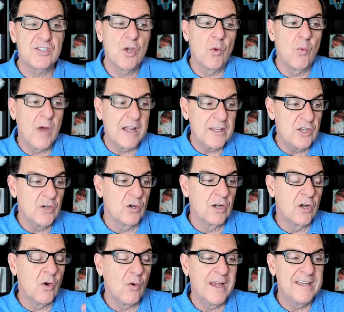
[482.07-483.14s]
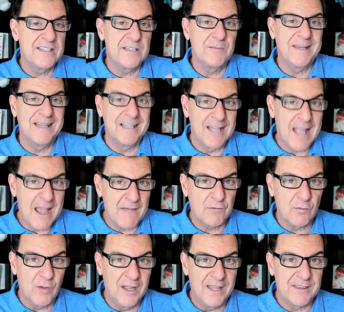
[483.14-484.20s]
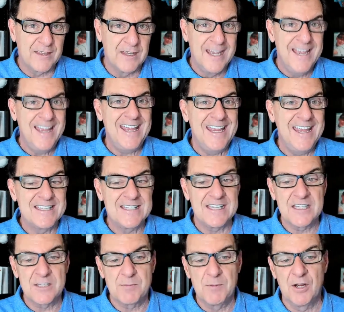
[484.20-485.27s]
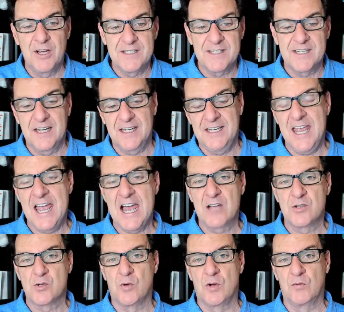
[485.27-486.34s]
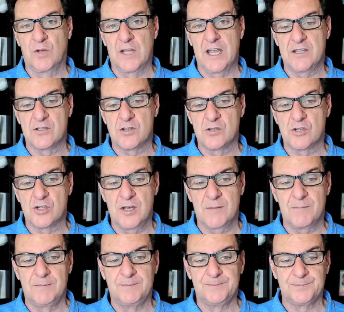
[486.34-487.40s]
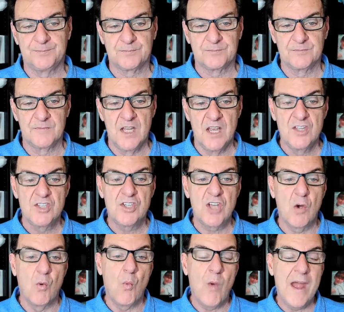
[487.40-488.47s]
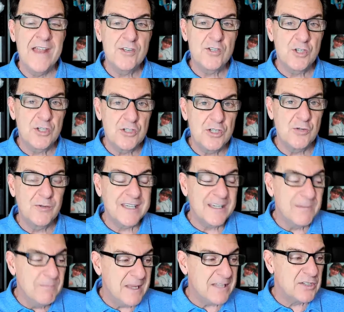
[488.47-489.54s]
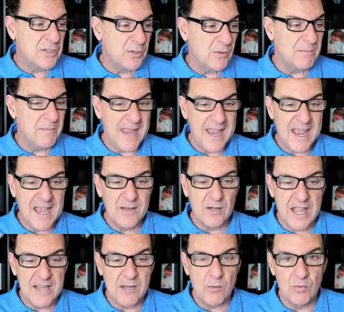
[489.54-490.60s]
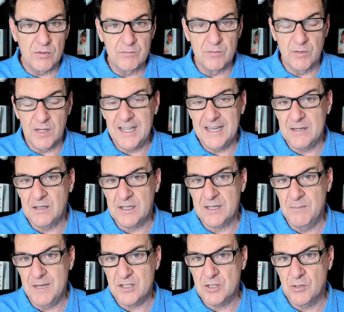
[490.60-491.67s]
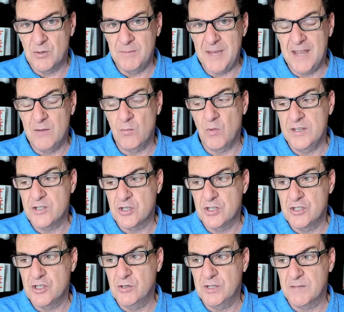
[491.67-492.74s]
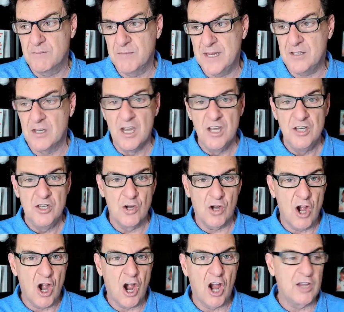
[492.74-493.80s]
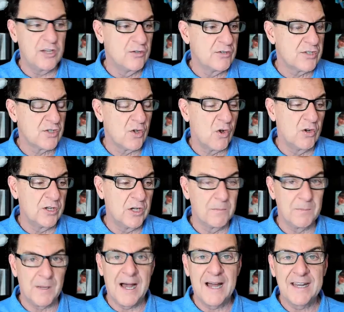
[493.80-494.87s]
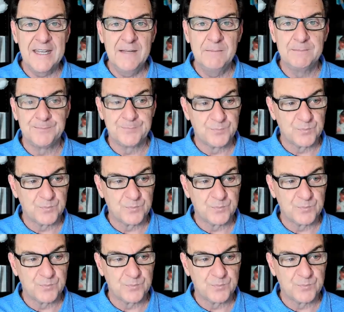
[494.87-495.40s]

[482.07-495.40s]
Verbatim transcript: So what you're going to be left with is experiencing a casual relationship. So when should you commit to a man? Like really commit to a man? When should you commit your heart, your soul, your body?